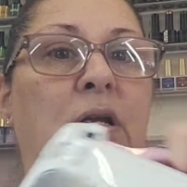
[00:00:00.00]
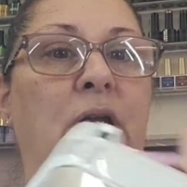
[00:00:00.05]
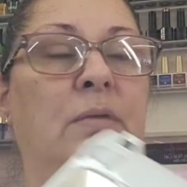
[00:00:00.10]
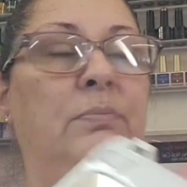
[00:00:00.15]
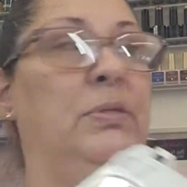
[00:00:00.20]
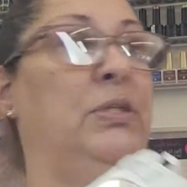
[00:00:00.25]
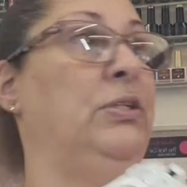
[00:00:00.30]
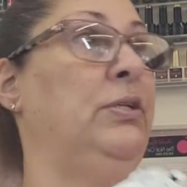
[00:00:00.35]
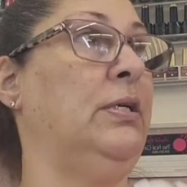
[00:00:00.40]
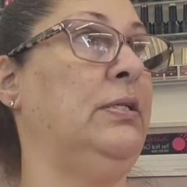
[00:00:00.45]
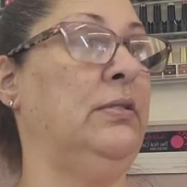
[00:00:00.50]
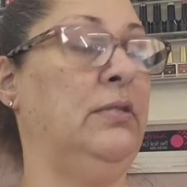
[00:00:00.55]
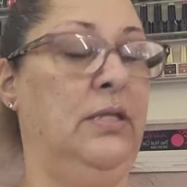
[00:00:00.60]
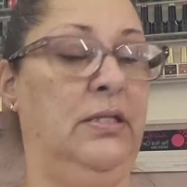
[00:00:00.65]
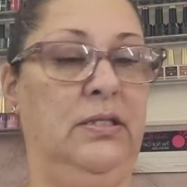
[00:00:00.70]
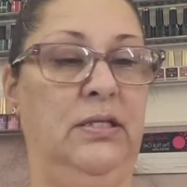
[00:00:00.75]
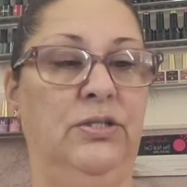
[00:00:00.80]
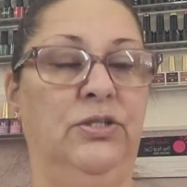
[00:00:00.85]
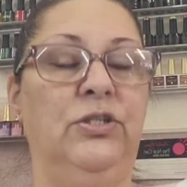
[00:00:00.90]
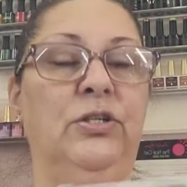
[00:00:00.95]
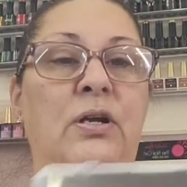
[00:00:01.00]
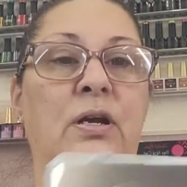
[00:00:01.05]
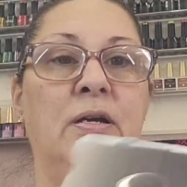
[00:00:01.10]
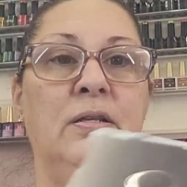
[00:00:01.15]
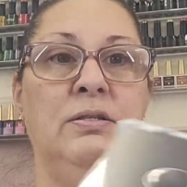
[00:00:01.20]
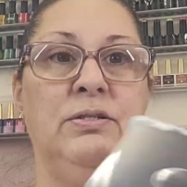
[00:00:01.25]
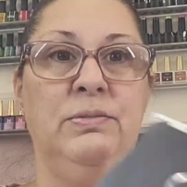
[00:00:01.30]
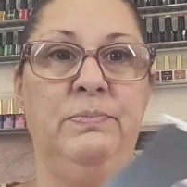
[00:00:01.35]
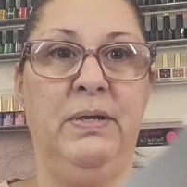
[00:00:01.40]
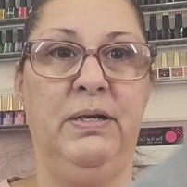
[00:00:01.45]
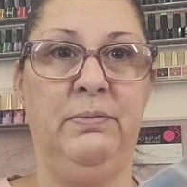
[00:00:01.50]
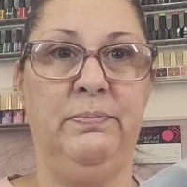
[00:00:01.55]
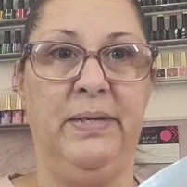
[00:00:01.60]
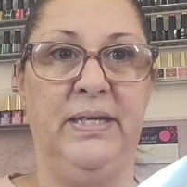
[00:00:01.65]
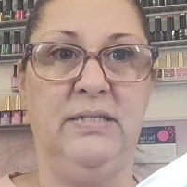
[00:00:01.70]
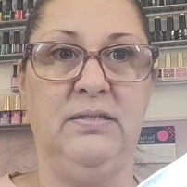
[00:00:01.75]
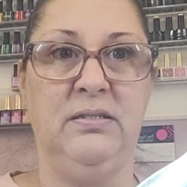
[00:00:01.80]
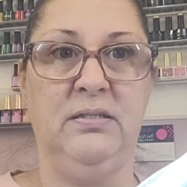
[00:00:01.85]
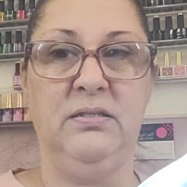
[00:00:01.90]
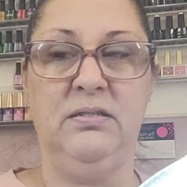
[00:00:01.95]
But you guys look at this. You know how those metal
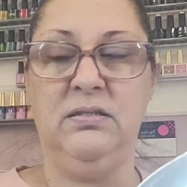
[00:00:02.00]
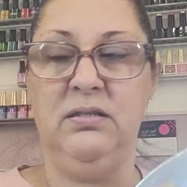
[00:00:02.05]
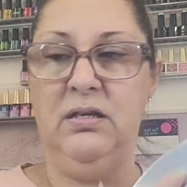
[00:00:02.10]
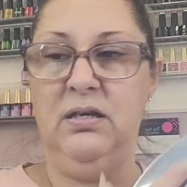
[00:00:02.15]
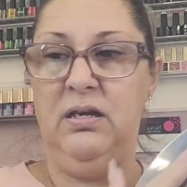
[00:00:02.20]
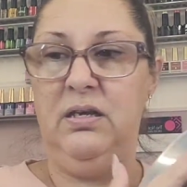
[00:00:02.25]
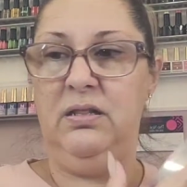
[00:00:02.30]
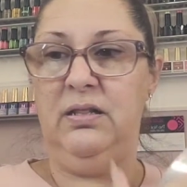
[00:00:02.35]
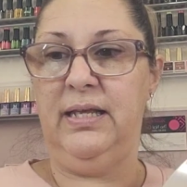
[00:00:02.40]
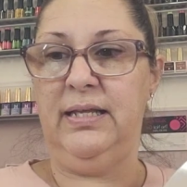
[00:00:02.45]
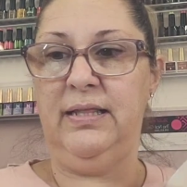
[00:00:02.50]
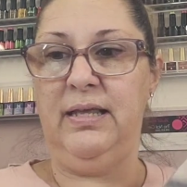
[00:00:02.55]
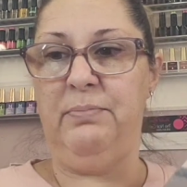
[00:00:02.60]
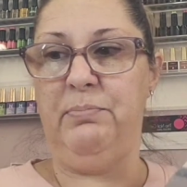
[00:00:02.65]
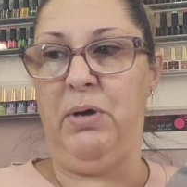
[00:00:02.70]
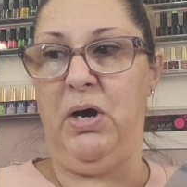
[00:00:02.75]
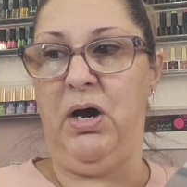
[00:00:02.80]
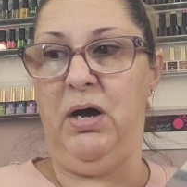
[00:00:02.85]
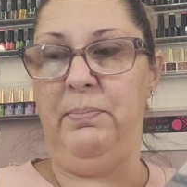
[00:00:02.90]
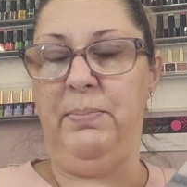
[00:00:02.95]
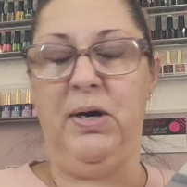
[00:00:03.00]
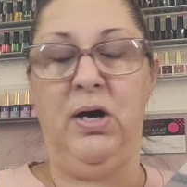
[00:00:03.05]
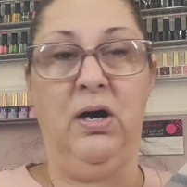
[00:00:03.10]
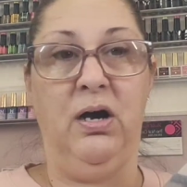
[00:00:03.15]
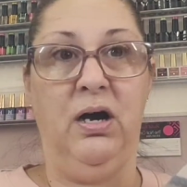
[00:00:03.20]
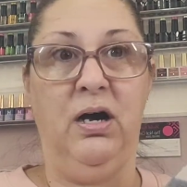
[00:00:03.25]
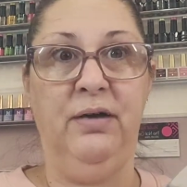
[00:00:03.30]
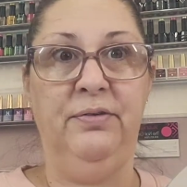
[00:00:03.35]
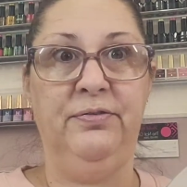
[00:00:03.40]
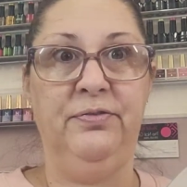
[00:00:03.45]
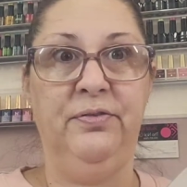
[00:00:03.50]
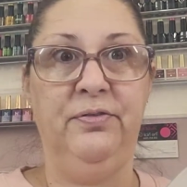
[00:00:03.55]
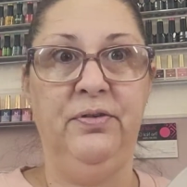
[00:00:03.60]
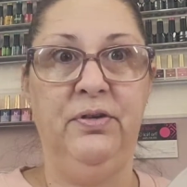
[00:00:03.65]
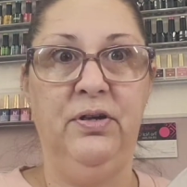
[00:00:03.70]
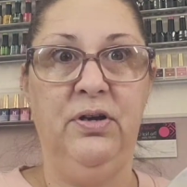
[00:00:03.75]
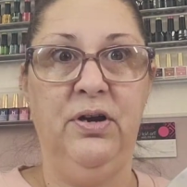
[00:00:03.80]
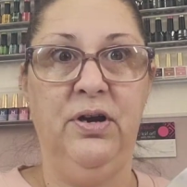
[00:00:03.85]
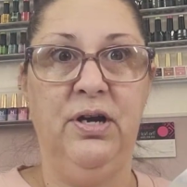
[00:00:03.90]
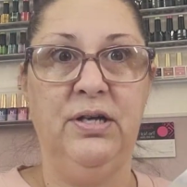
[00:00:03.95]
bases, like they pop off
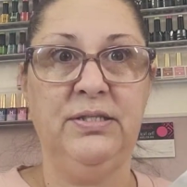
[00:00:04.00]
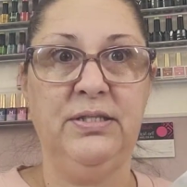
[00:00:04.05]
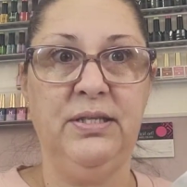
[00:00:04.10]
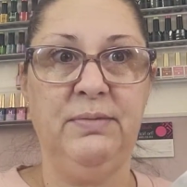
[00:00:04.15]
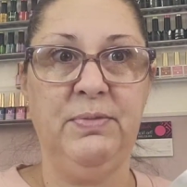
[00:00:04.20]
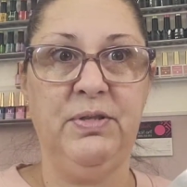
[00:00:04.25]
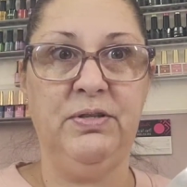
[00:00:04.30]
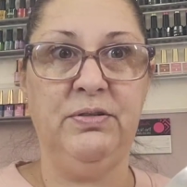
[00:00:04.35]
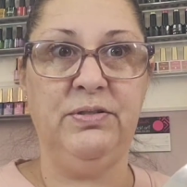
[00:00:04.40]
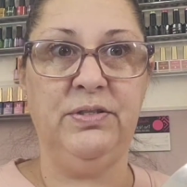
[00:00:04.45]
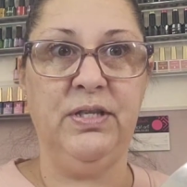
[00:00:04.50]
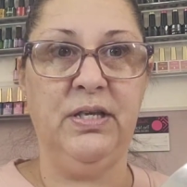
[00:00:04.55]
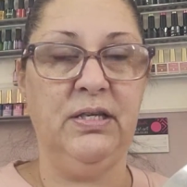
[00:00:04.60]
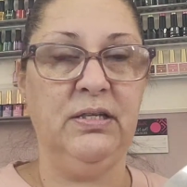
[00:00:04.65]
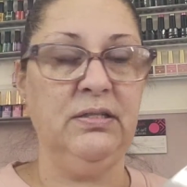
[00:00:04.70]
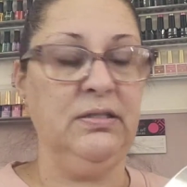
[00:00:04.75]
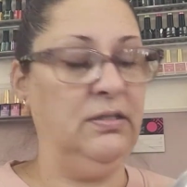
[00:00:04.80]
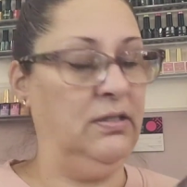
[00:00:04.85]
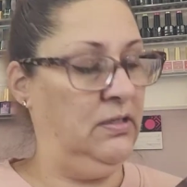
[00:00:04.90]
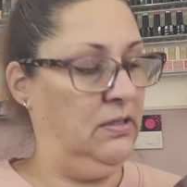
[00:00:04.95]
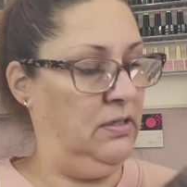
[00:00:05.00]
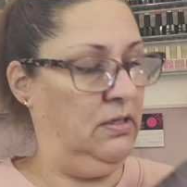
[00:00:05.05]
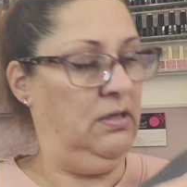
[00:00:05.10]
on some of those things?